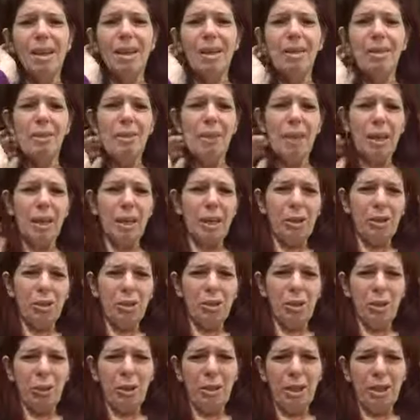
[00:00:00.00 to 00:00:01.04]
Thank you,
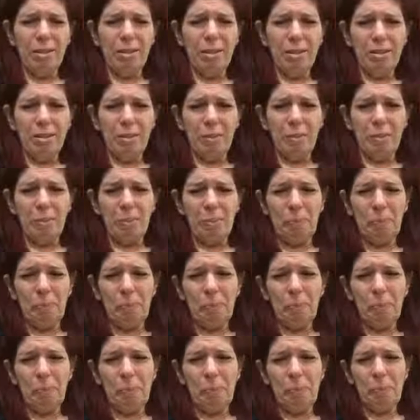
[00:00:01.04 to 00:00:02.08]
Joyce.
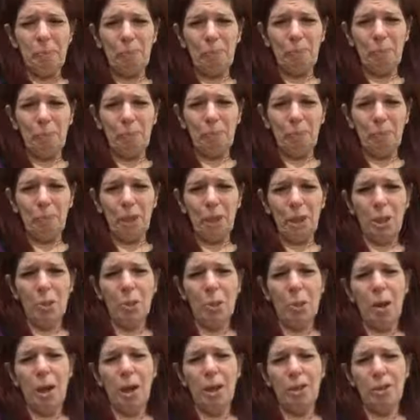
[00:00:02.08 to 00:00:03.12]

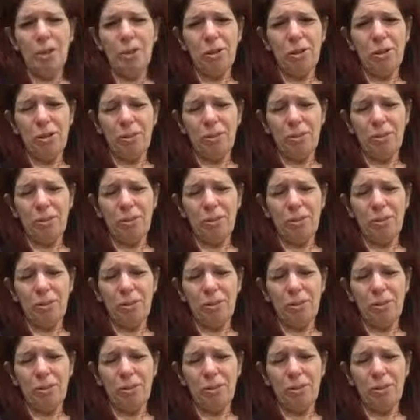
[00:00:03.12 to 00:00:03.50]
You watched